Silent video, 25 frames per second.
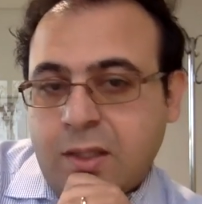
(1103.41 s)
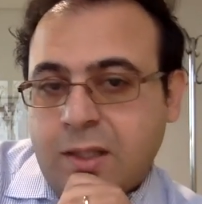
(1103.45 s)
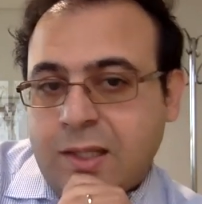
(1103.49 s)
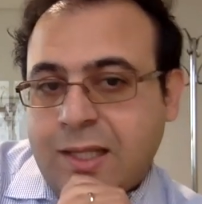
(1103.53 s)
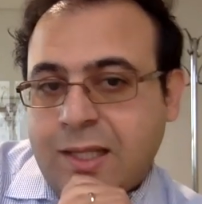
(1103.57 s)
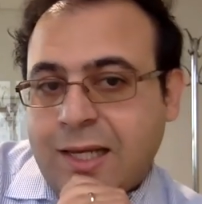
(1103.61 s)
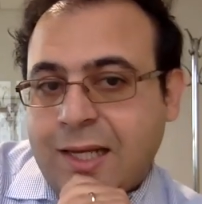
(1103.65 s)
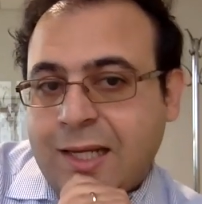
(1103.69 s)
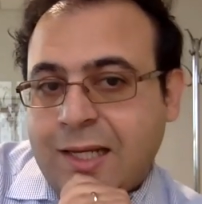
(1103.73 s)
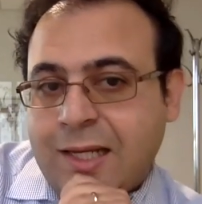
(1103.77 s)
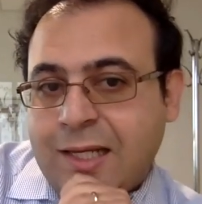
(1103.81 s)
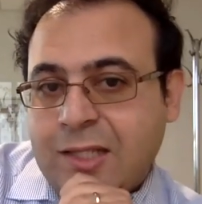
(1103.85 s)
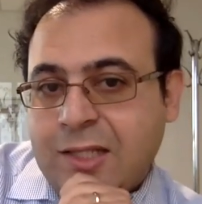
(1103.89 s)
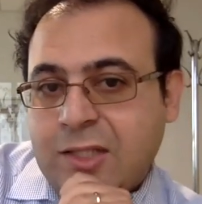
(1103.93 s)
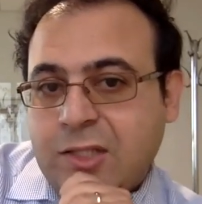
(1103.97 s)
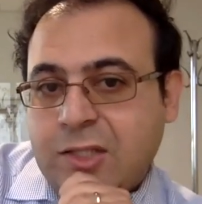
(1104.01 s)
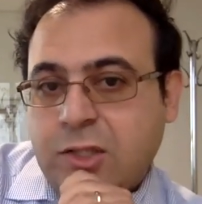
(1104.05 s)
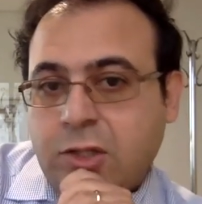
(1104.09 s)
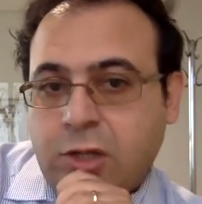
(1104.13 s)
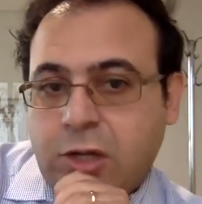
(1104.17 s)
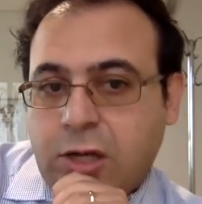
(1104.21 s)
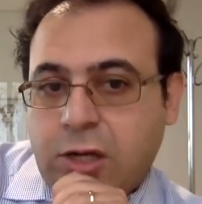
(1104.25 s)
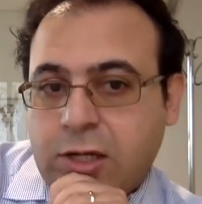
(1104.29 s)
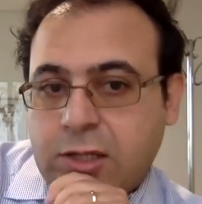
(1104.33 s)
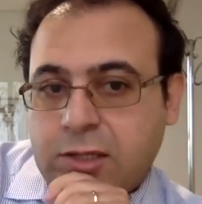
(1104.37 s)
that is
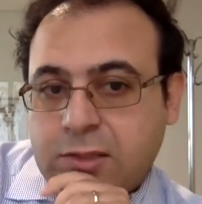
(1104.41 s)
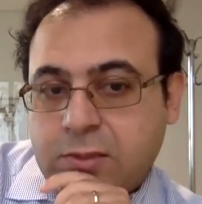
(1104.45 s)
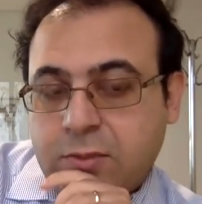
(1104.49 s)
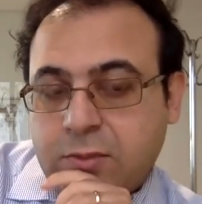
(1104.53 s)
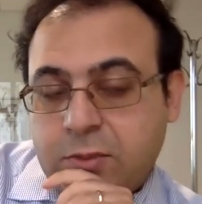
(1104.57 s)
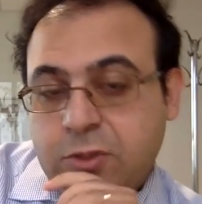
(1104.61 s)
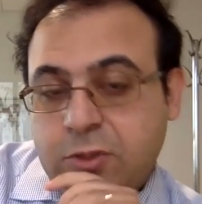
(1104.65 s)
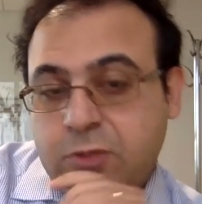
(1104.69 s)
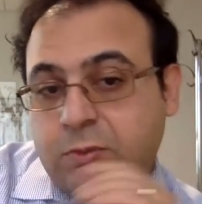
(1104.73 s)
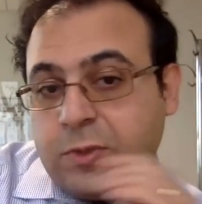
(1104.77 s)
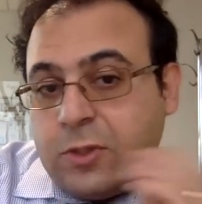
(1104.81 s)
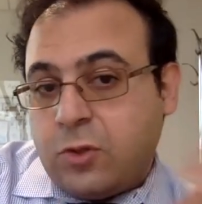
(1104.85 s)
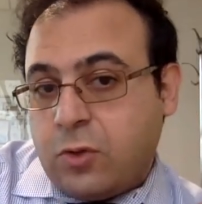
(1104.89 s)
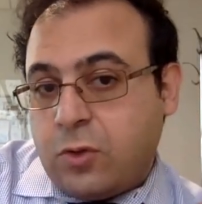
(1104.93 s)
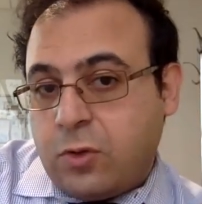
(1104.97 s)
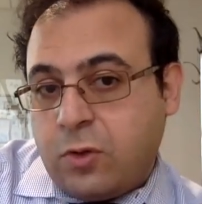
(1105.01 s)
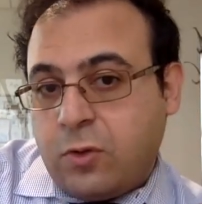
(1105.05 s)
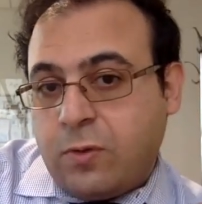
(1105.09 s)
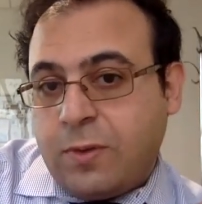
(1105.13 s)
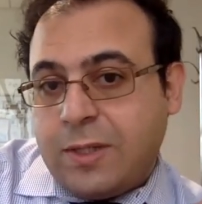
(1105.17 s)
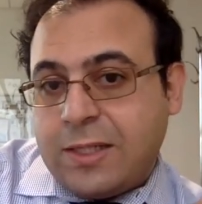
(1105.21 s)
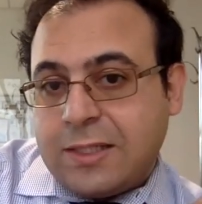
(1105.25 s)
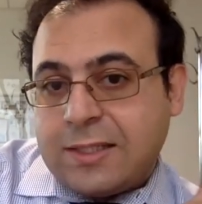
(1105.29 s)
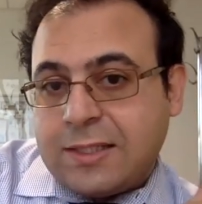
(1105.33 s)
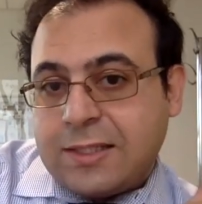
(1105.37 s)
lost, which we don't
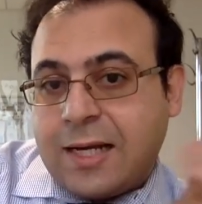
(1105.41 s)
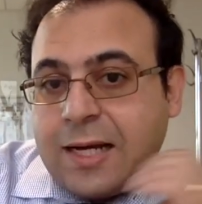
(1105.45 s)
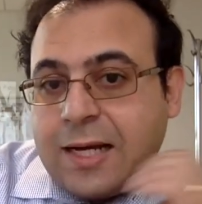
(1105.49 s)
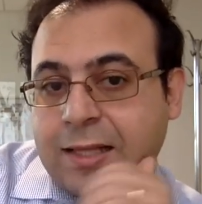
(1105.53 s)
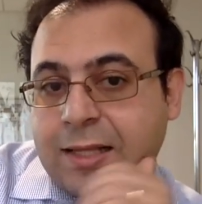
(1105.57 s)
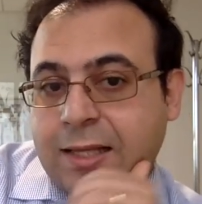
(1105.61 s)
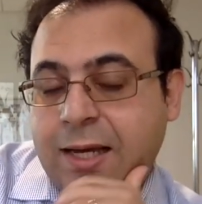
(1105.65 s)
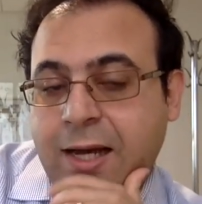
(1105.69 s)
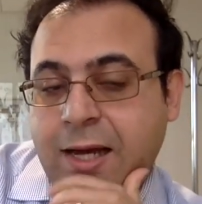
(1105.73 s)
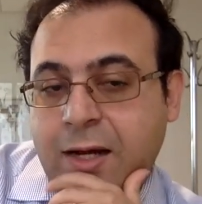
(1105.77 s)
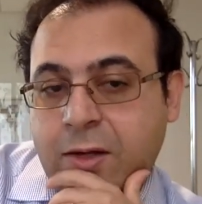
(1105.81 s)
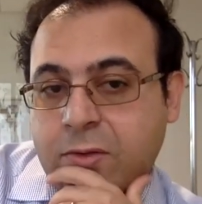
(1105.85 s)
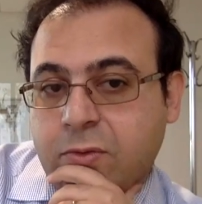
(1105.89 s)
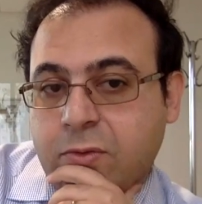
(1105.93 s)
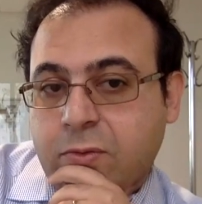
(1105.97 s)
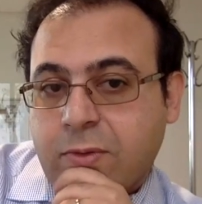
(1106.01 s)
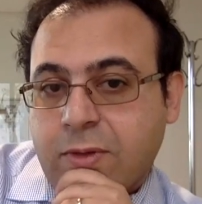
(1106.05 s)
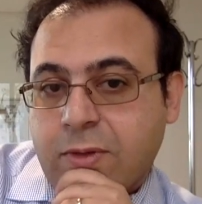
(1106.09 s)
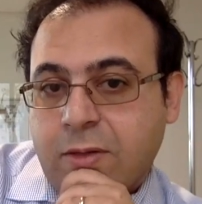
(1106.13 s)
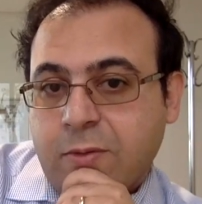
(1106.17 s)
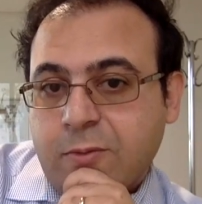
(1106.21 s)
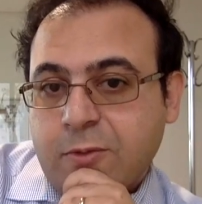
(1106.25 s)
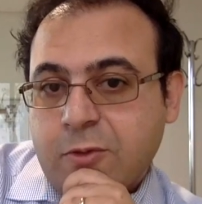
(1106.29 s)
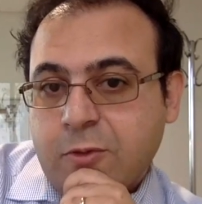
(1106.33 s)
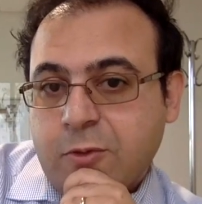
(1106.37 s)
know exactly how the
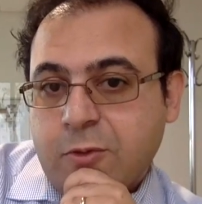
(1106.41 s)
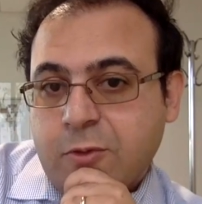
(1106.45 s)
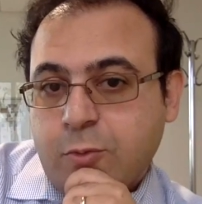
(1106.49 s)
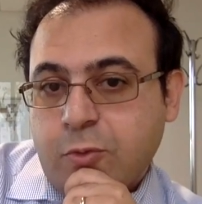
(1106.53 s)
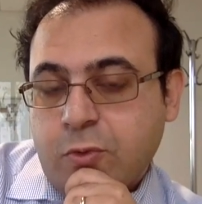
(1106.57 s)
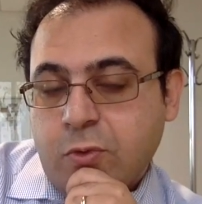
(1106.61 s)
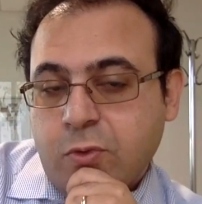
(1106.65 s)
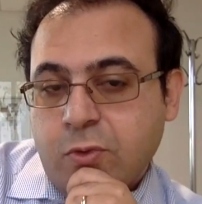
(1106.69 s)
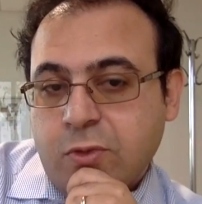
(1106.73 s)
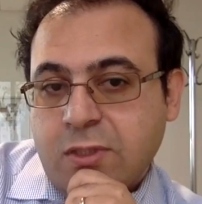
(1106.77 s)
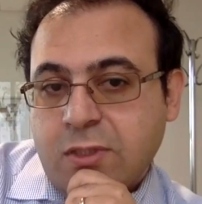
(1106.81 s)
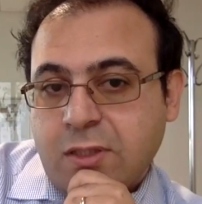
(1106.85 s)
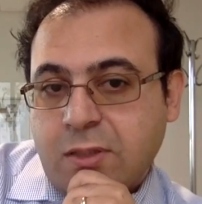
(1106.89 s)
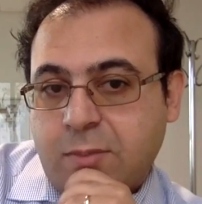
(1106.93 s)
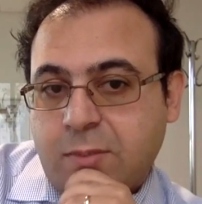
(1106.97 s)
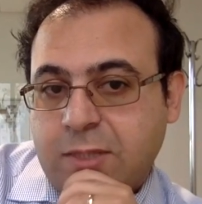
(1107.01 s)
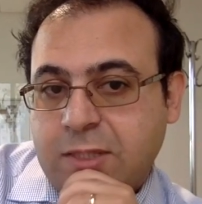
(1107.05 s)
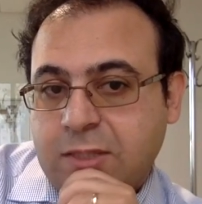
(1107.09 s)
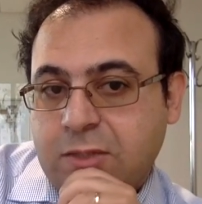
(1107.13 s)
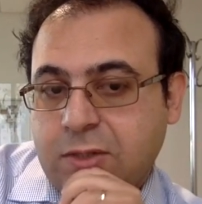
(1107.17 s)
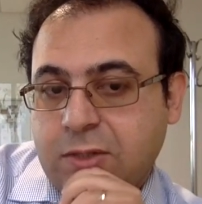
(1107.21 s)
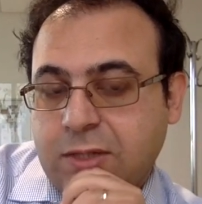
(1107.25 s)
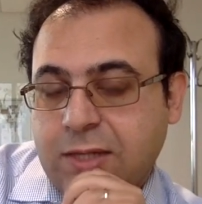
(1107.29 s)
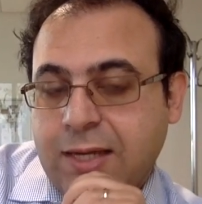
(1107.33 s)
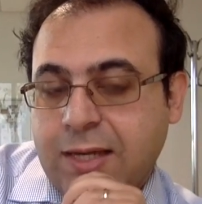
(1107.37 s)
rhythm is produced in the
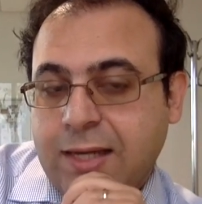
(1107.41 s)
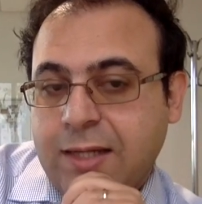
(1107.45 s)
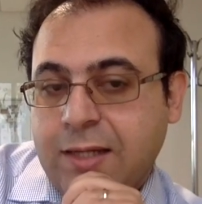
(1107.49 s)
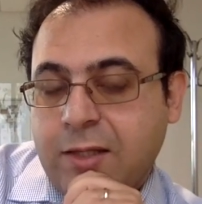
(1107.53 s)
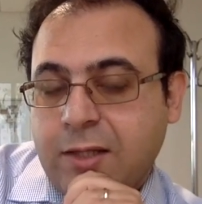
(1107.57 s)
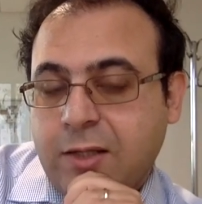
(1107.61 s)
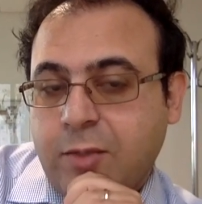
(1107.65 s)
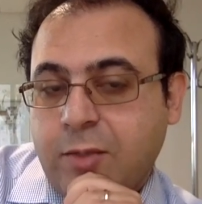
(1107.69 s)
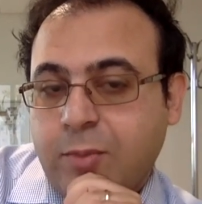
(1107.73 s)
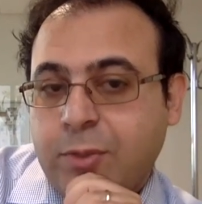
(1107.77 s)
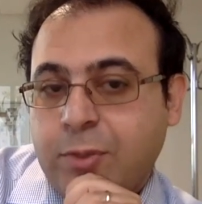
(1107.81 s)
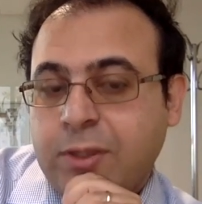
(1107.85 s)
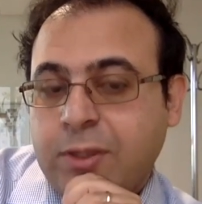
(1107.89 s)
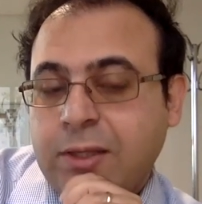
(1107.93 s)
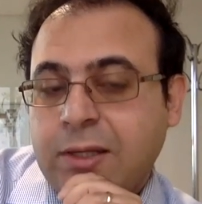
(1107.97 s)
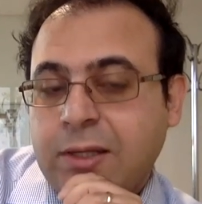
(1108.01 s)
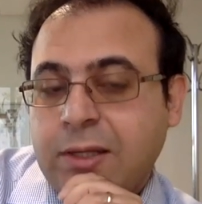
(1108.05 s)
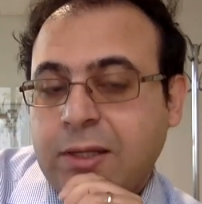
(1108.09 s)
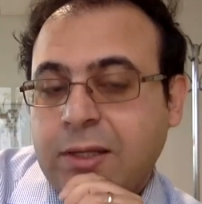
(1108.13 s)
basal ganglia, but